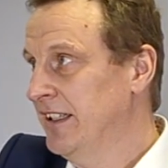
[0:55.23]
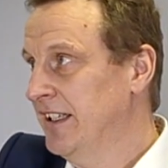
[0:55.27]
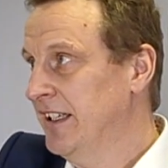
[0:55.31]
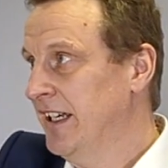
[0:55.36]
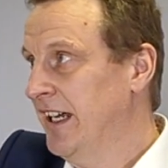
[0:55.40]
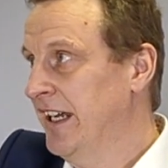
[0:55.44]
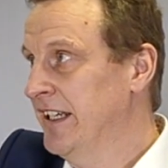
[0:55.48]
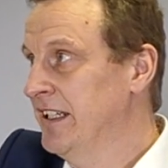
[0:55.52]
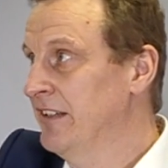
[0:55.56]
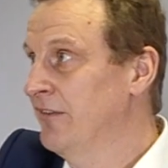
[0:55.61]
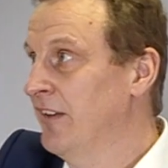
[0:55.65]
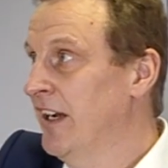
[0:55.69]

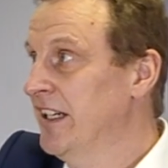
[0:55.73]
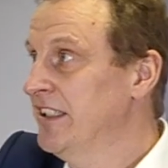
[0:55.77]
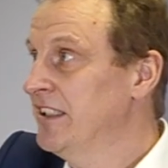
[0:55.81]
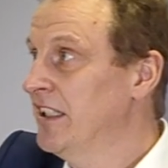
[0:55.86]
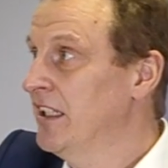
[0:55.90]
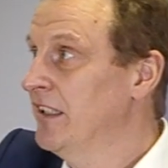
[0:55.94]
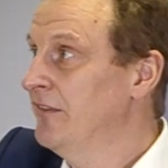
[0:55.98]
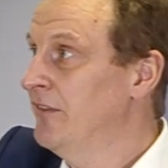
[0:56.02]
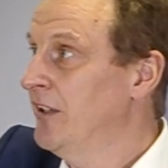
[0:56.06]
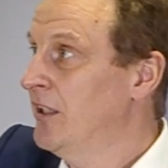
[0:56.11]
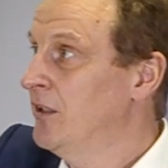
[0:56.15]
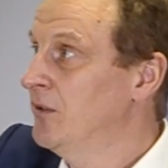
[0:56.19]
WINFRAMER
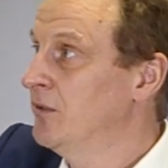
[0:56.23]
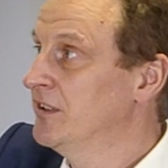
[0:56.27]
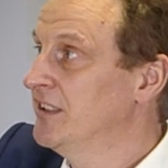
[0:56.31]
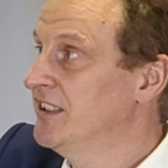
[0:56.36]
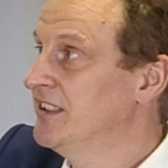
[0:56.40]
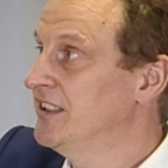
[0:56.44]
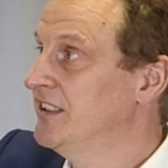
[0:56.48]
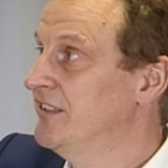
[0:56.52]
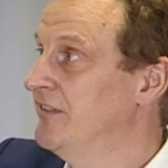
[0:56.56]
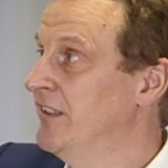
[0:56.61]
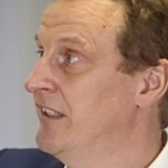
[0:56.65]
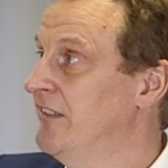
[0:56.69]
Type
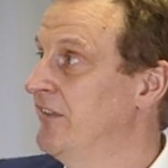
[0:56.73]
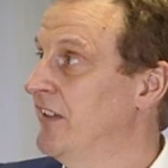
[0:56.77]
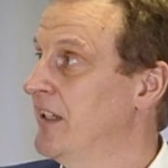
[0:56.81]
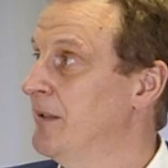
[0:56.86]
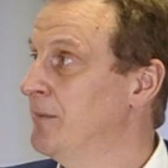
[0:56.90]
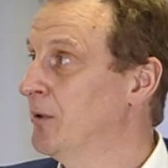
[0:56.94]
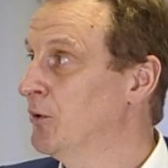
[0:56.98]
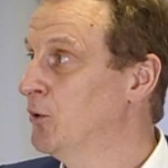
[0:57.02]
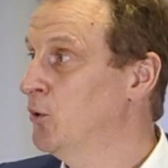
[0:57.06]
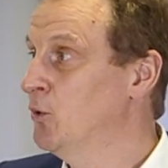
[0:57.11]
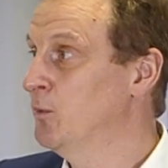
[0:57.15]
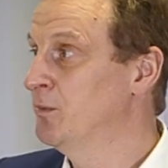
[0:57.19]
1 has been
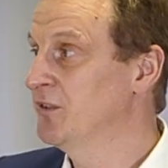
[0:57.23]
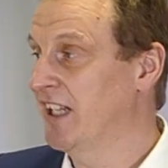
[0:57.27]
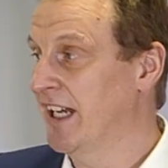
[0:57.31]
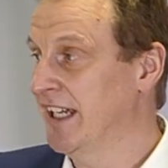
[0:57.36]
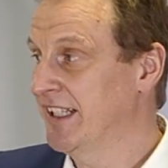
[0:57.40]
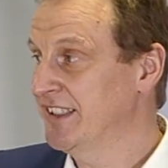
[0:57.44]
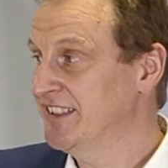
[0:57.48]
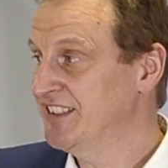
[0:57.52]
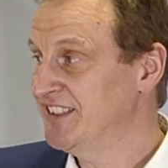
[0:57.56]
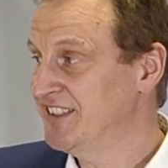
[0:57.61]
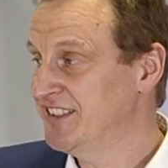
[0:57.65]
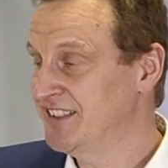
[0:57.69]
further
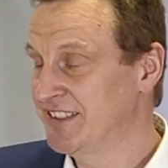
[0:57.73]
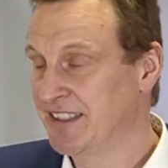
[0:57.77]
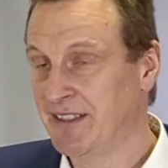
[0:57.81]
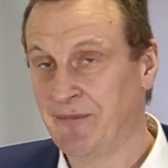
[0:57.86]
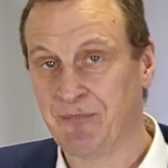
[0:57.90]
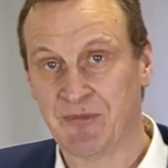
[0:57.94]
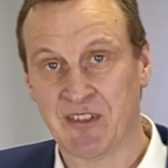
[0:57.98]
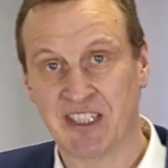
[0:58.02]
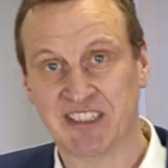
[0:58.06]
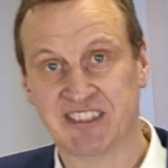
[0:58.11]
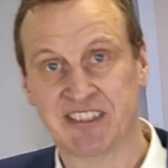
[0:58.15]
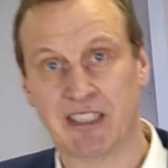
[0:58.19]
developed to
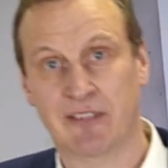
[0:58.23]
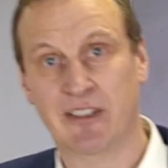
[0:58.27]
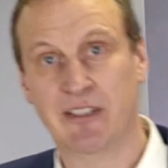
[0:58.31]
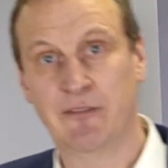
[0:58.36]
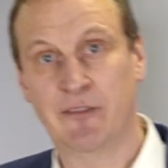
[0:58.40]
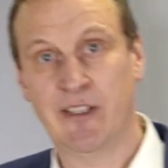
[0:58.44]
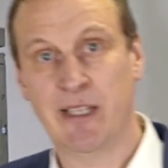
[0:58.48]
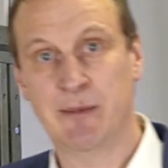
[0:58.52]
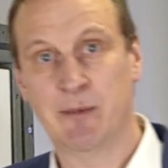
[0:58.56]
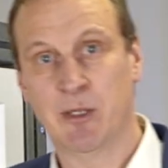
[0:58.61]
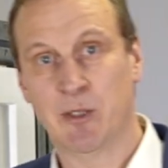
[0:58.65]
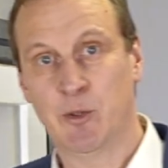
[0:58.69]
create
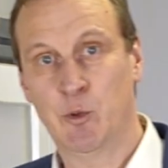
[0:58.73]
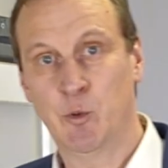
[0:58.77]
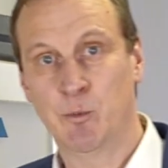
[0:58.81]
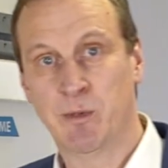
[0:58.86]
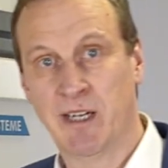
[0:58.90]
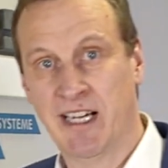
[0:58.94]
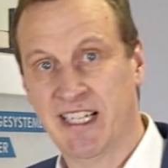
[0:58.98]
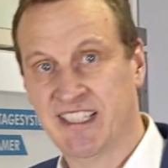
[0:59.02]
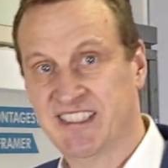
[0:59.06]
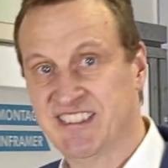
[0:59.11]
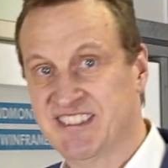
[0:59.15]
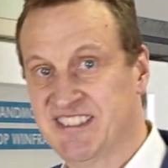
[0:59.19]
WINFRAMER Type
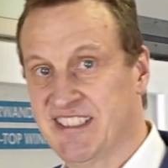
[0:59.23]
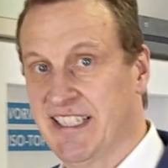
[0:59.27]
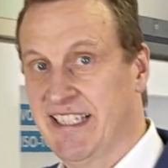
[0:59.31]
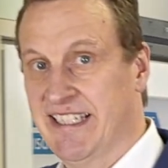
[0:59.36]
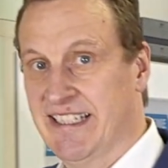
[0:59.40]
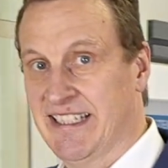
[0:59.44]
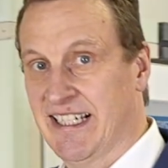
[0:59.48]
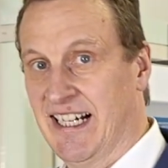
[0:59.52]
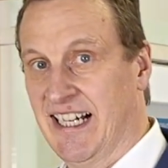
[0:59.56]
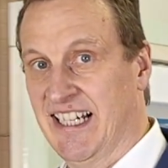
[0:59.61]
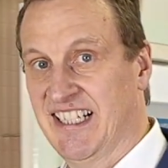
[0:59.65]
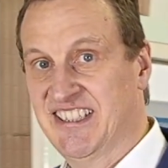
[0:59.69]
1
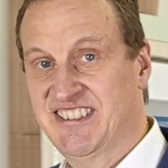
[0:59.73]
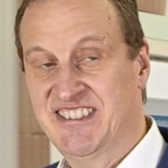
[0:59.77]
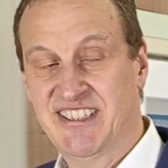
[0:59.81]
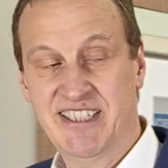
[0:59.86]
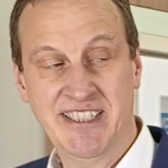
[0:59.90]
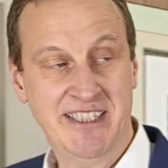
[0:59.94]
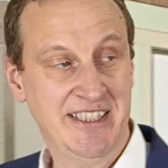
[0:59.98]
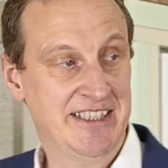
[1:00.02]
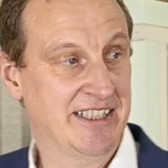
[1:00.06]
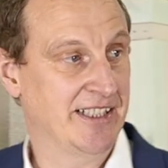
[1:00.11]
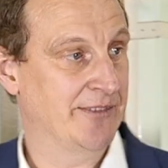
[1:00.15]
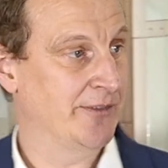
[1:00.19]

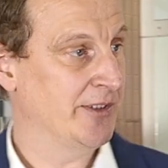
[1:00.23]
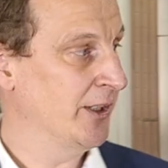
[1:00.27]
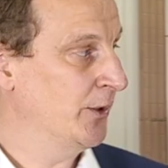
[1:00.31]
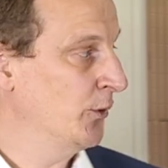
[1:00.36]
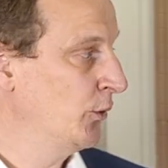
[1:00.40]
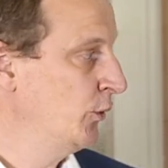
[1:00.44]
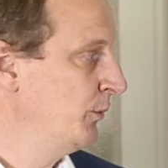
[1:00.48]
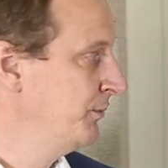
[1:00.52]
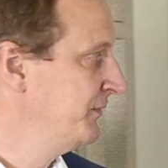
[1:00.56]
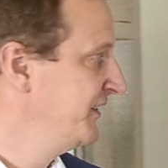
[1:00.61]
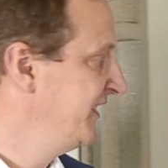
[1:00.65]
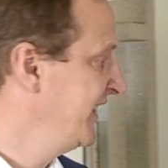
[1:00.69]
E30.
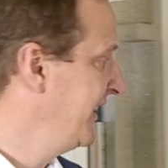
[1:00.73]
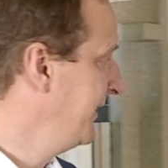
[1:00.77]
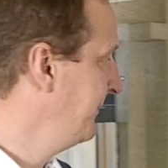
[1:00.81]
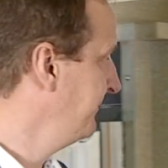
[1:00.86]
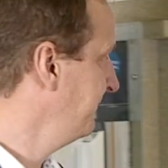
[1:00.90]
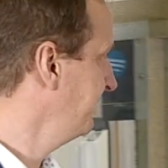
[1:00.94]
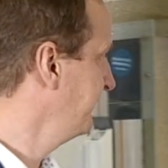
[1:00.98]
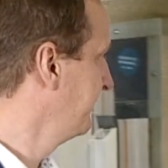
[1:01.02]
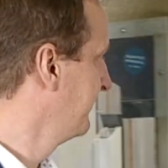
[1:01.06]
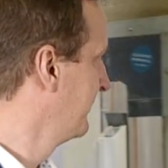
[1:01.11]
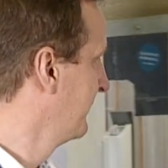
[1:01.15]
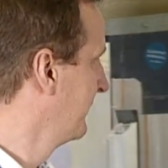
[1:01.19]
Let's take a look at